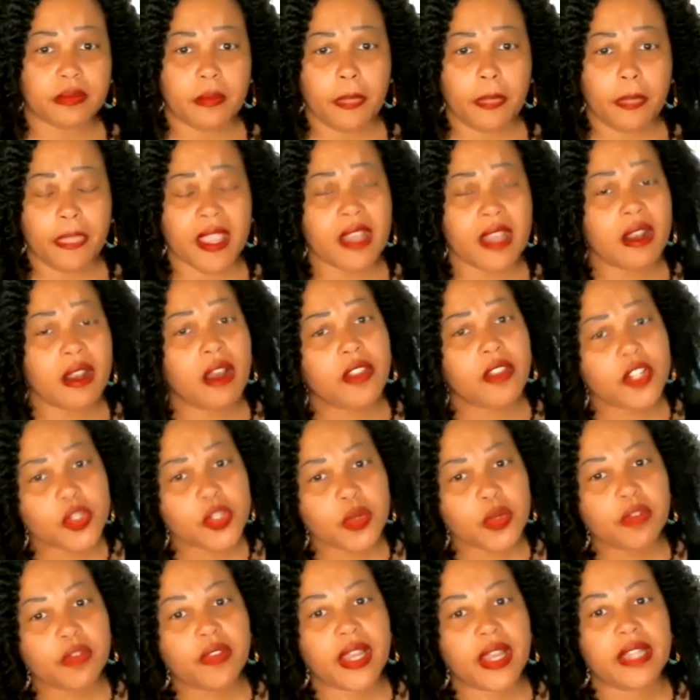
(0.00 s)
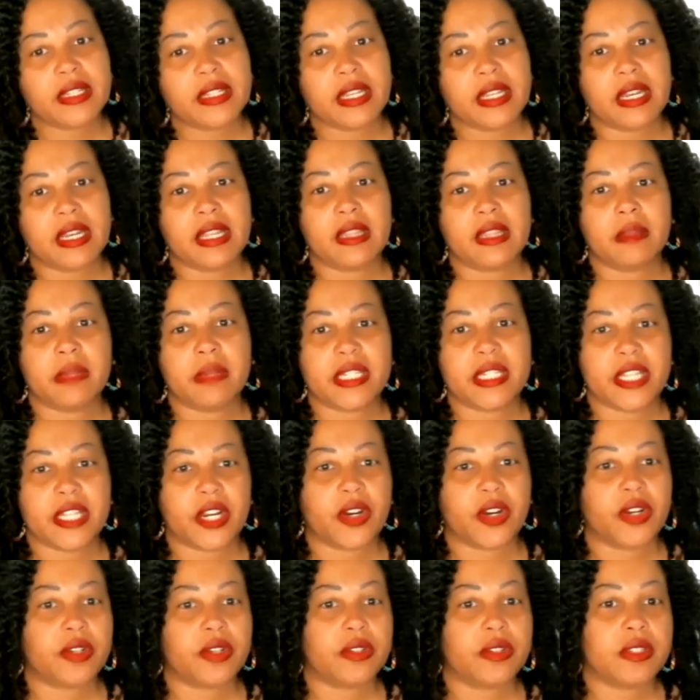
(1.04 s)
and others reflected in the
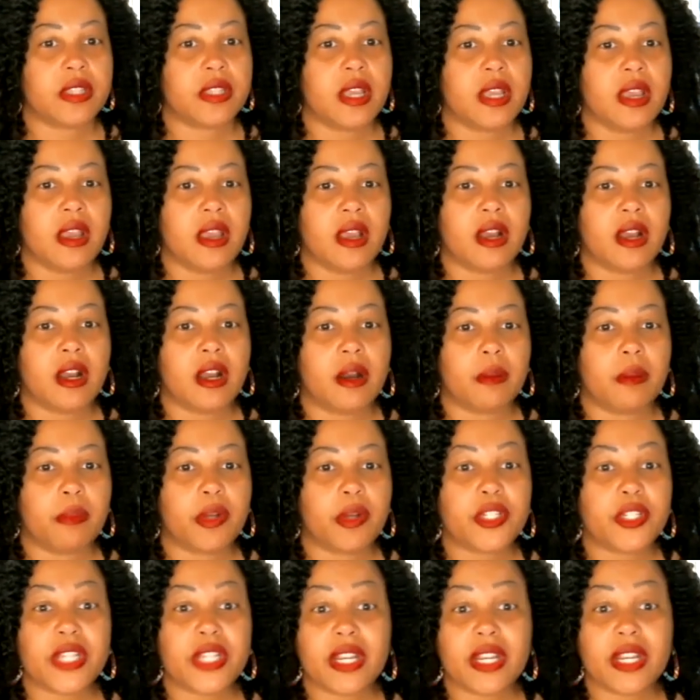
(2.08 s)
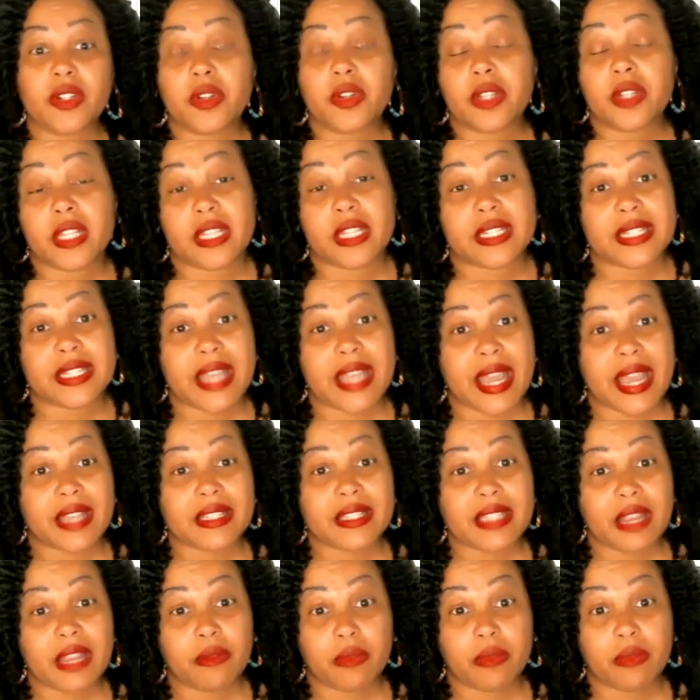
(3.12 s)
materials, particularly the text
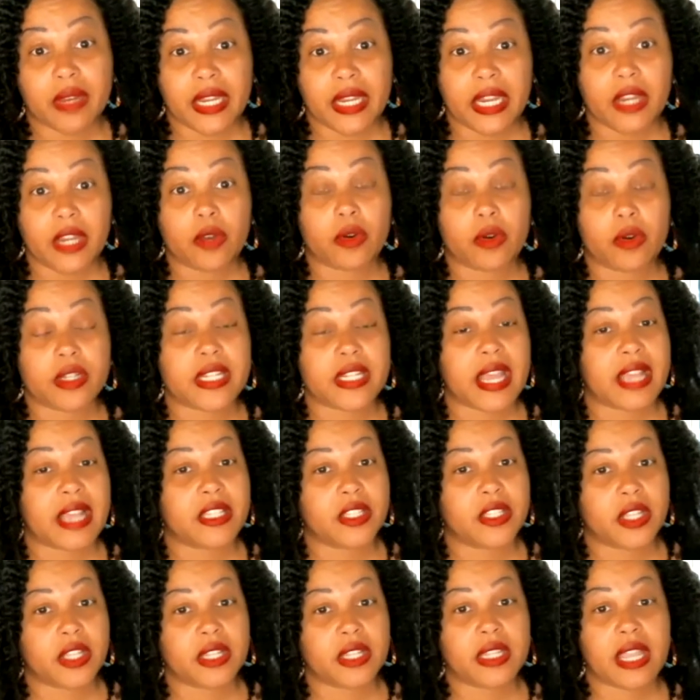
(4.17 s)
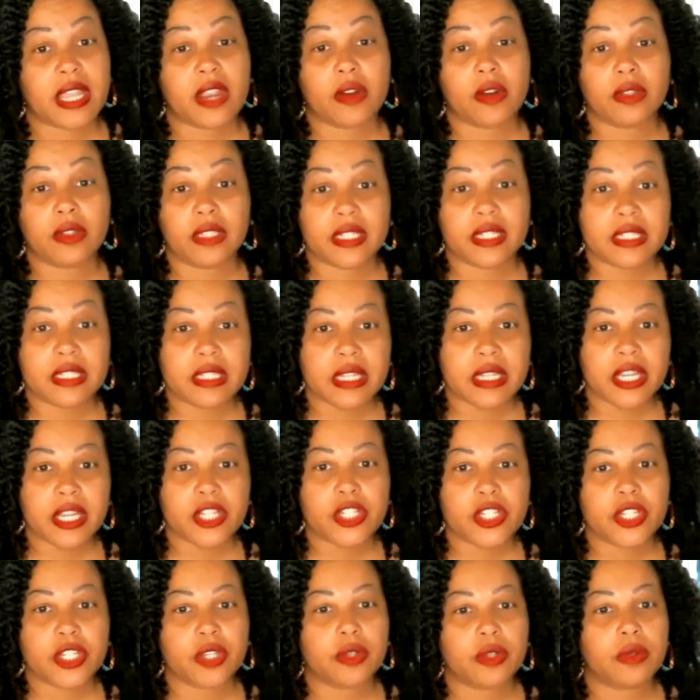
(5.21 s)
they read or text that they are
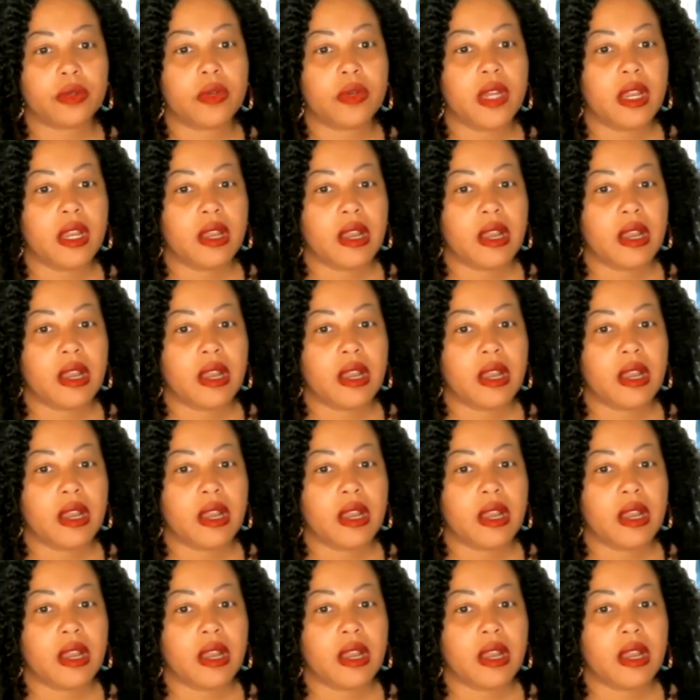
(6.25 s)
listening to.